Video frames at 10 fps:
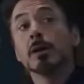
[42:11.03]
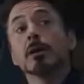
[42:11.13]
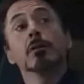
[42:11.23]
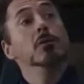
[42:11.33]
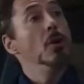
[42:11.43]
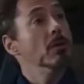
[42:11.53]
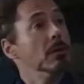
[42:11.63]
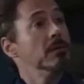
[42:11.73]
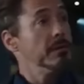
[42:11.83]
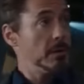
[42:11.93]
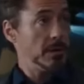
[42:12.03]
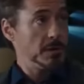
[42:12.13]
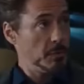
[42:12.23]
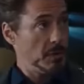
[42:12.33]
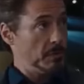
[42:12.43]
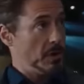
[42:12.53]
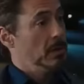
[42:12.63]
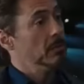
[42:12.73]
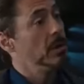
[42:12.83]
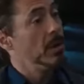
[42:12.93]
we have to get that joke
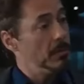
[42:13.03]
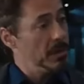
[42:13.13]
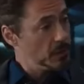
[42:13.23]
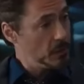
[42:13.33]
quota in.